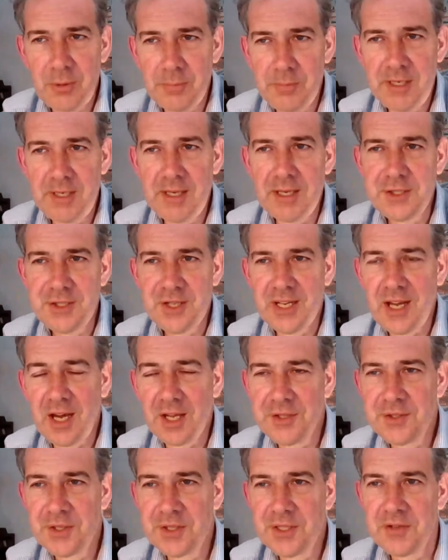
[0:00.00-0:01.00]
literally
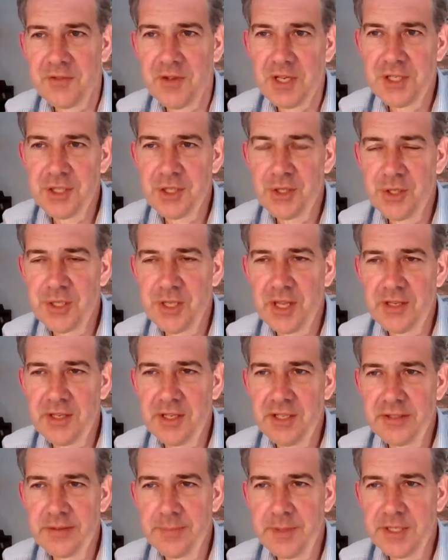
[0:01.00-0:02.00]
hundreds of issues that
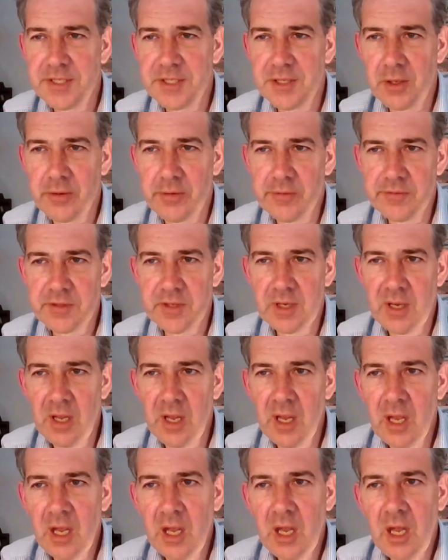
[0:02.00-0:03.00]
need to be solved
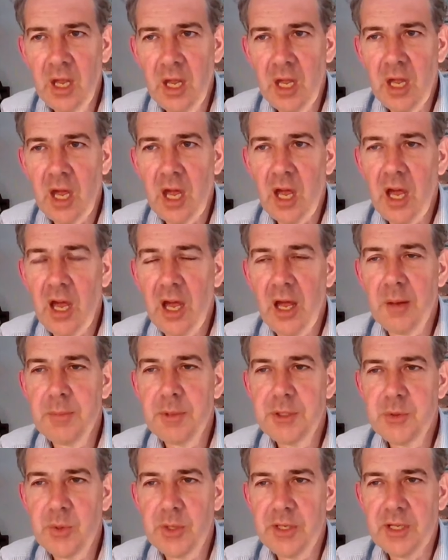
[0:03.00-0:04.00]

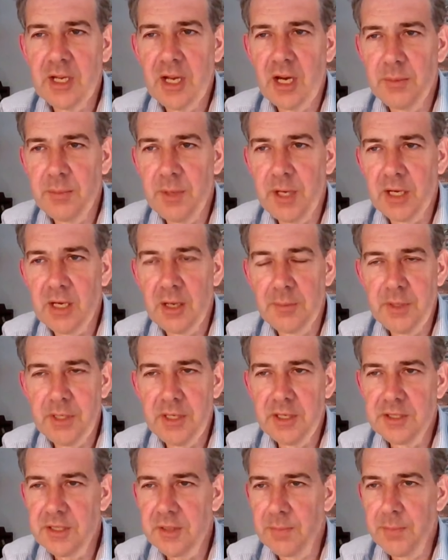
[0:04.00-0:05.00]
between the Karabakh
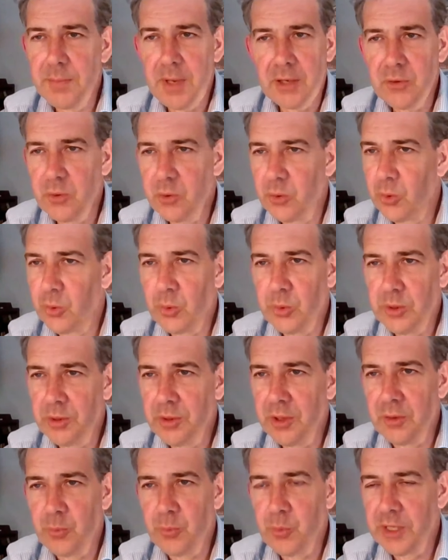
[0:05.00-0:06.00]
Armenians and Baku.
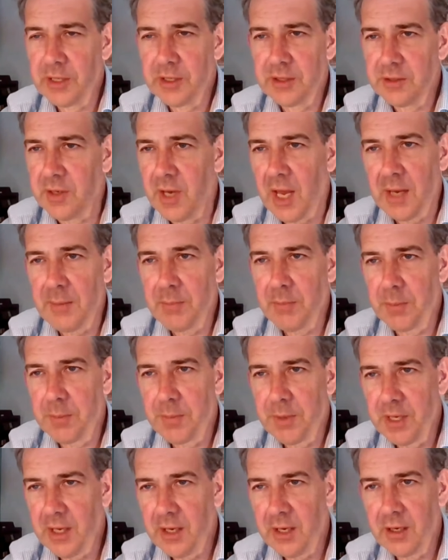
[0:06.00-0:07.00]
We can name
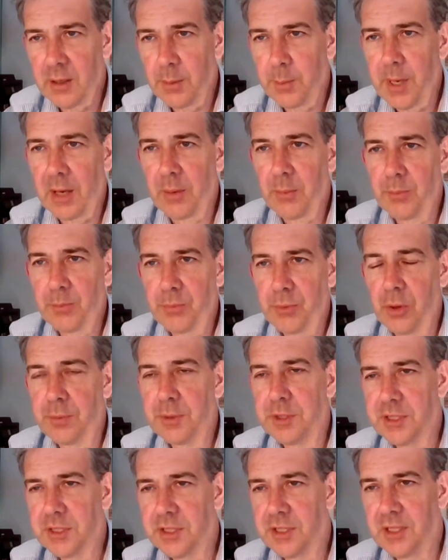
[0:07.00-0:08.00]
them here, about
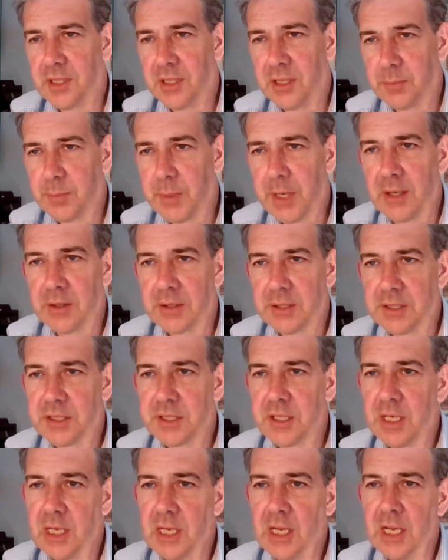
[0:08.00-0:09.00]
property, about